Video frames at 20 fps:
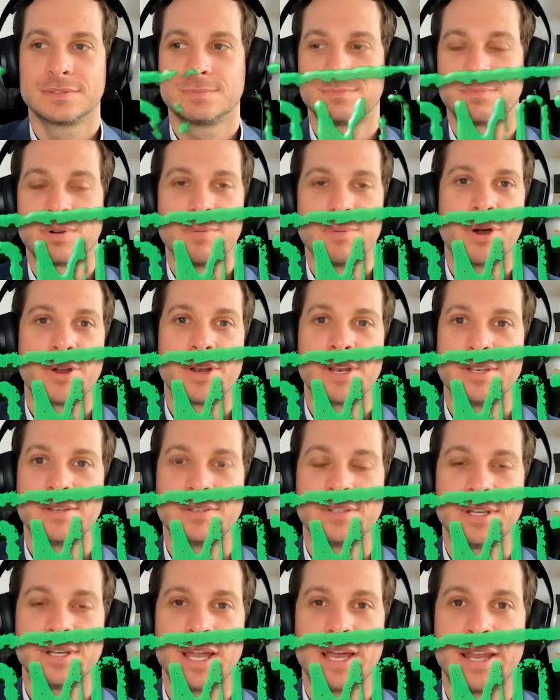Promoted.
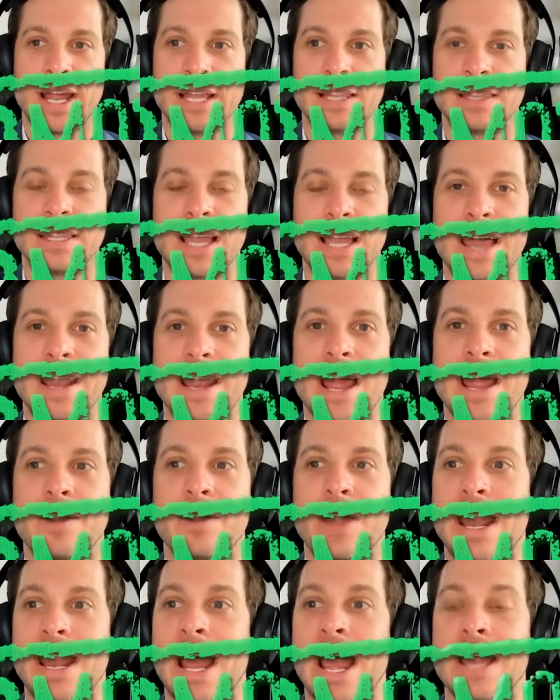And
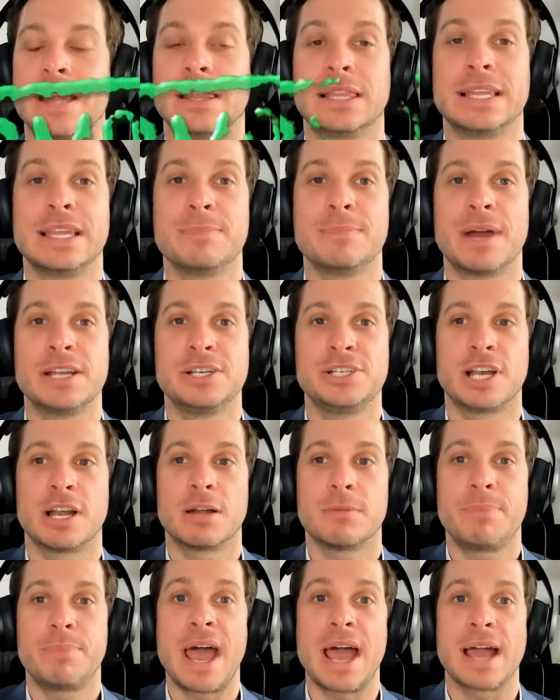I lean my
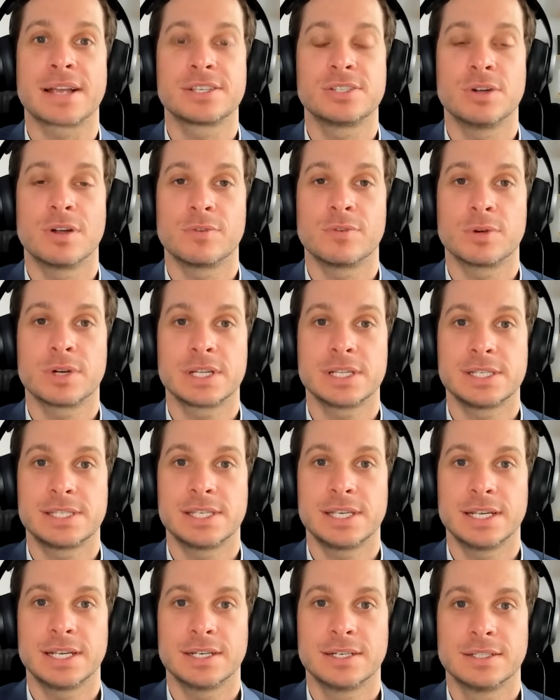chair back so everyone can see.